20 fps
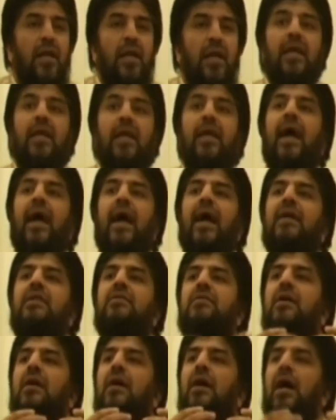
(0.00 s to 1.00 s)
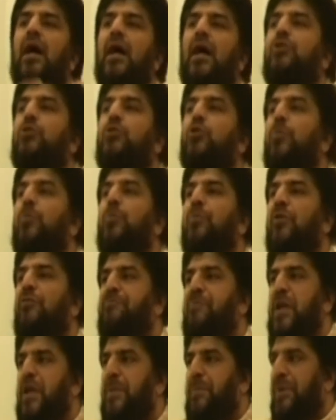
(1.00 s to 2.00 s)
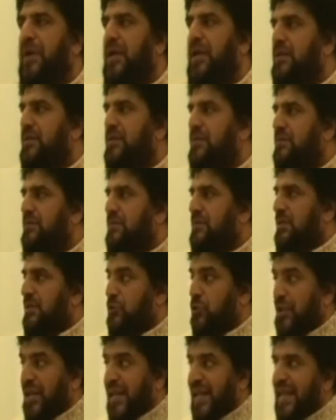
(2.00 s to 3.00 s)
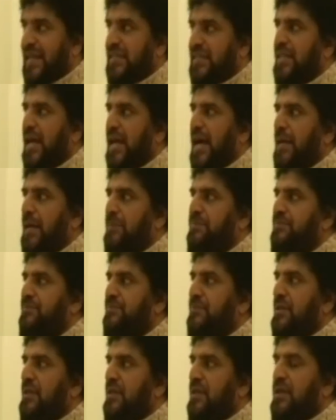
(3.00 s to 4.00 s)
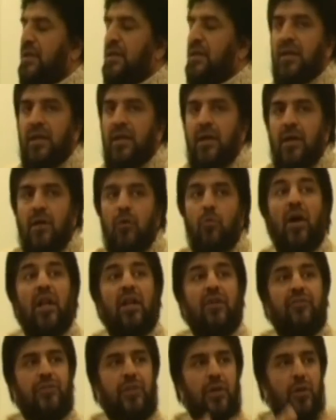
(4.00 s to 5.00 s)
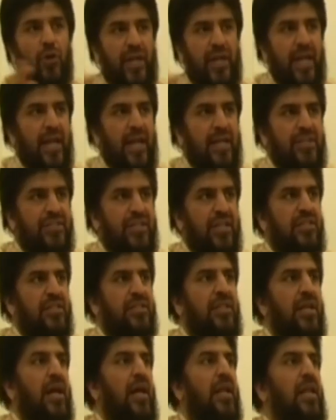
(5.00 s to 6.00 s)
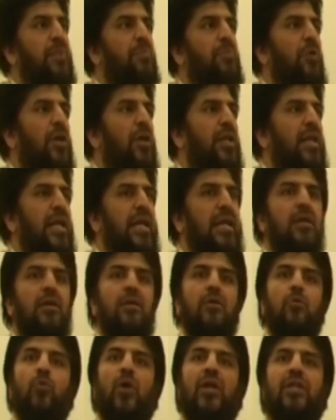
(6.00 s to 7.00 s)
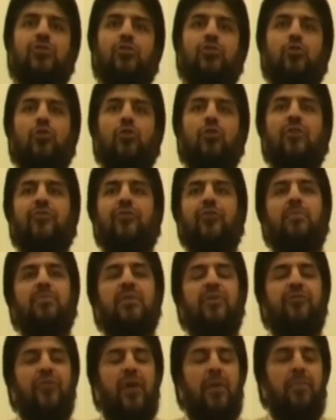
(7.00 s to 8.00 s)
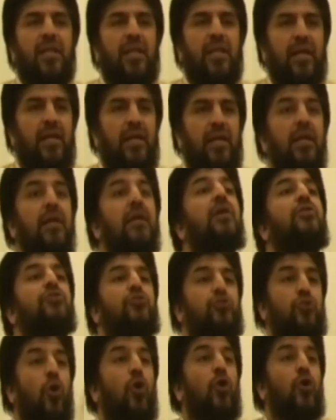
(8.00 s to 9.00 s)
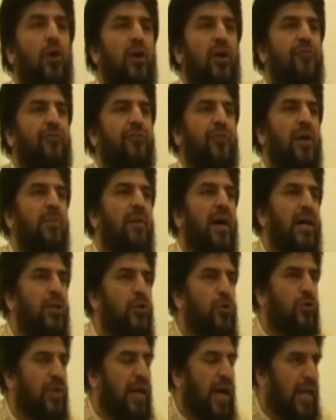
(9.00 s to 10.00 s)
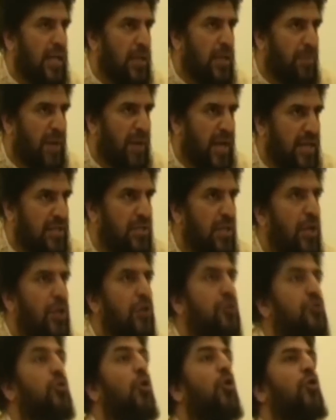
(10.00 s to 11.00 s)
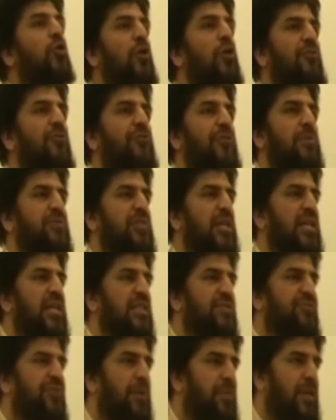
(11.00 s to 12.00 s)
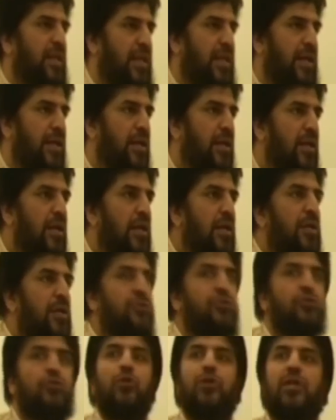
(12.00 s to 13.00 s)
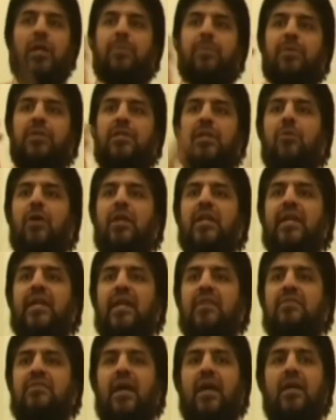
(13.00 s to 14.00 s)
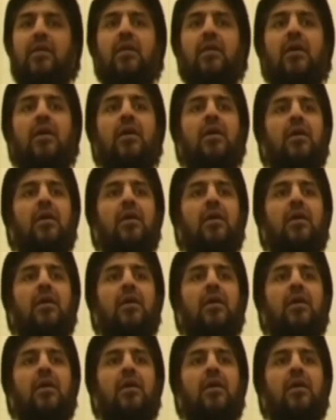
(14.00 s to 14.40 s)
He had a group of people during his time. One of the occasions in the early morning, one stood from the family, so-called from Ahlul Bayt, so-called from Sayyid family, stood up in the morning and said,